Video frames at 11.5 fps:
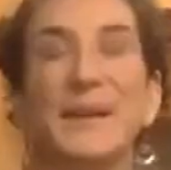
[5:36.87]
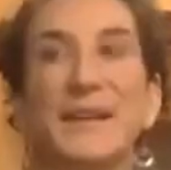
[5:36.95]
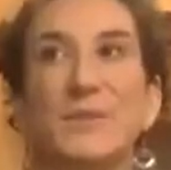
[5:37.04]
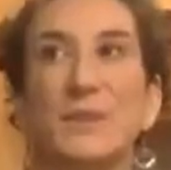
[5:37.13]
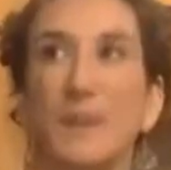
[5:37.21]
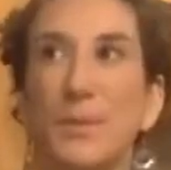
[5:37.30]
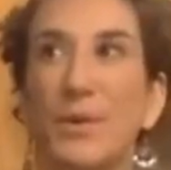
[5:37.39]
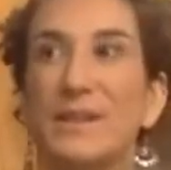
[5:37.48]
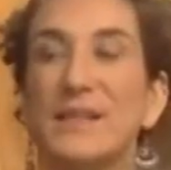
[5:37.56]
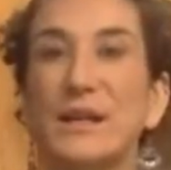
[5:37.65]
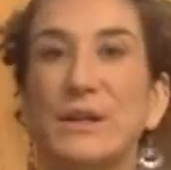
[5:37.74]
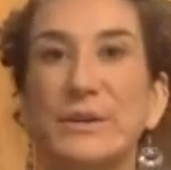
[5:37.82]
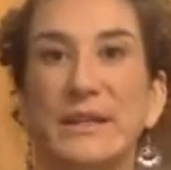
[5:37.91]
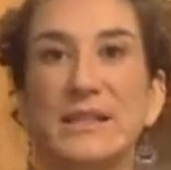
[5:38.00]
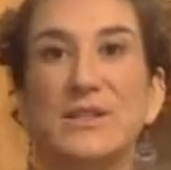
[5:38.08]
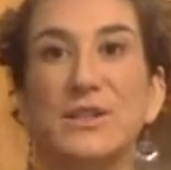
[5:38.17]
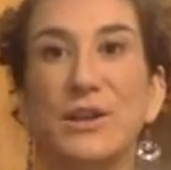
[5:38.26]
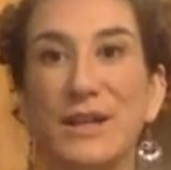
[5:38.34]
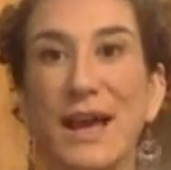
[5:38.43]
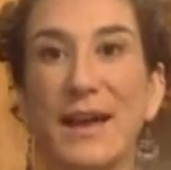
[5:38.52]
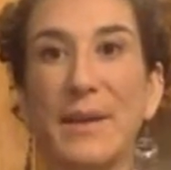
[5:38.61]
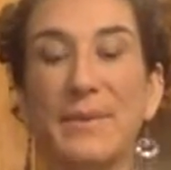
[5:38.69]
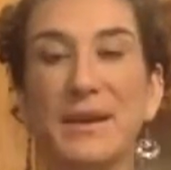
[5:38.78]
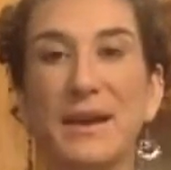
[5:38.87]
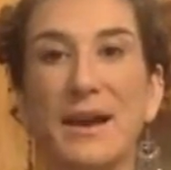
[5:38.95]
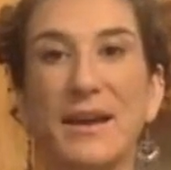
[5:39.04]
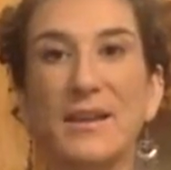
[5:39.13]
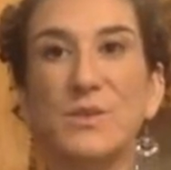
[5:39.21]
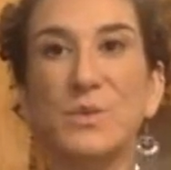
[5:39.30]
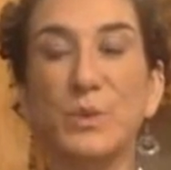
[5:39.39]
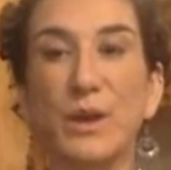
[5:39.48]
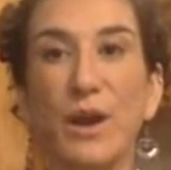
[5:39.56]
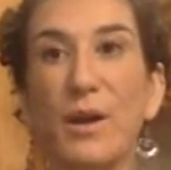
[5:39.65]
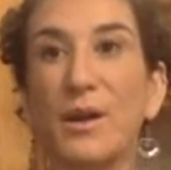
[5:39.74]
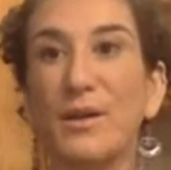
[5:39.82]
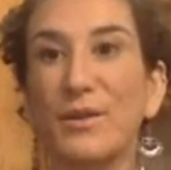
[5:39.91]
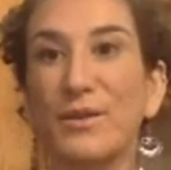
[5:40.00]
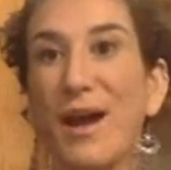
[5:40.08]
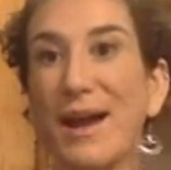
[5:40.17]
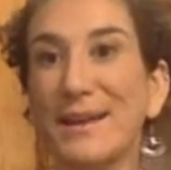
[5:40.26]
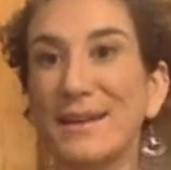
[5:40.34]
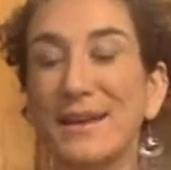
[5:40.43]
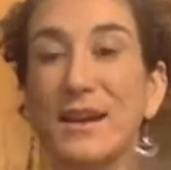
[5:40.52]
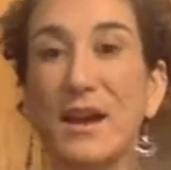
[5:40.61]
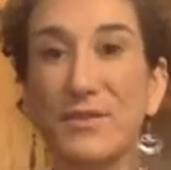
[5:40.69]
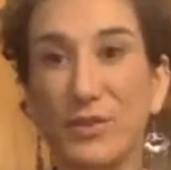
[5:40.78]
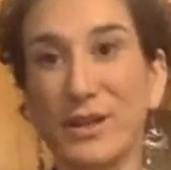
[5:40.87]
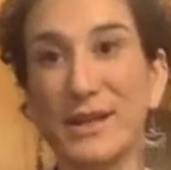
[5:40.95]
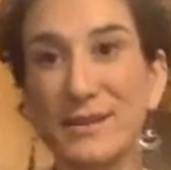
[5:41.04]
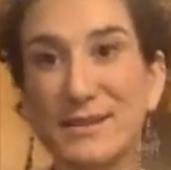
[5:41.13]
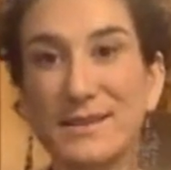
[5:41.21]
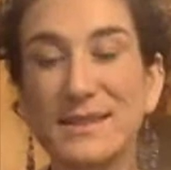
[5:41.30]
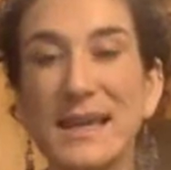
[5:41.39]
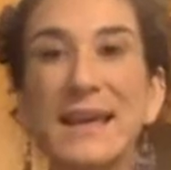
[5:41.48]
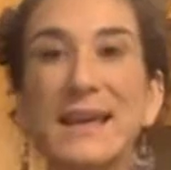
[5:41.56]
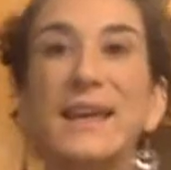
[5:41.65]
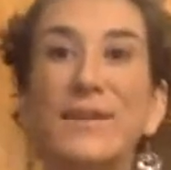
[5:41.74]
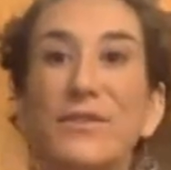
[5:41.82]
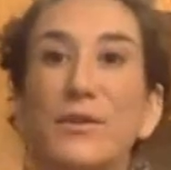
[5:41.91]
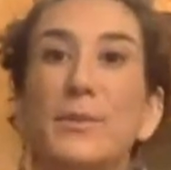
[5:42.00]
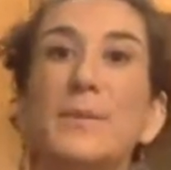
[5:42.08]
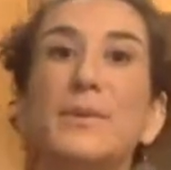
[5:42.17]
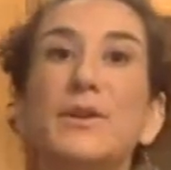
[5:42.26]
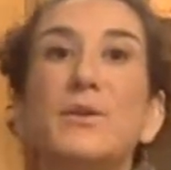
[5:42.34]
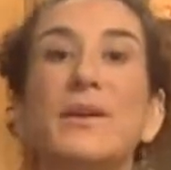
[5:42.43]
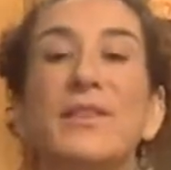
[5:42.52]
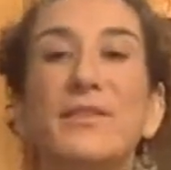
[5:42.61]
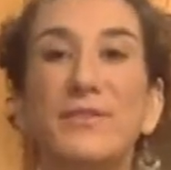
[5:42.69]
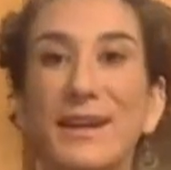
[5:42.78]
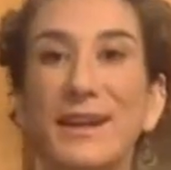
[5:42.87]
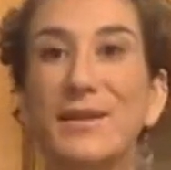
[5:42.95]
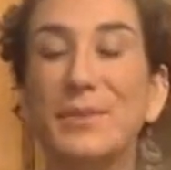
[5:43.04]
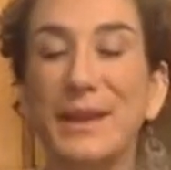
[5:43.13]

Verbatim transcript: it's really important to include these into your diet because we are not eating enough greens. Even for people who are in the vegan and